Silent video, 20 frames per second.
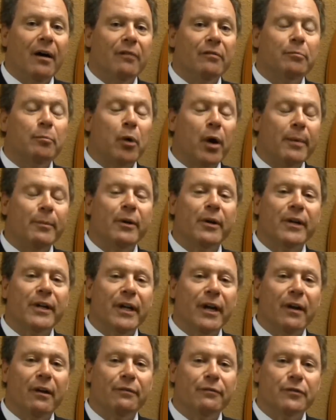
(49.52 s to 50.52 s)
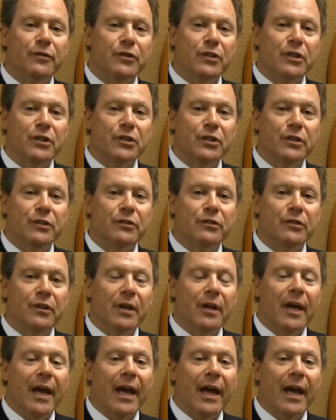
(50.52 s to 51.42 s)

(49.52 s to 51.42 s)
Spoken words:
of primary care physicians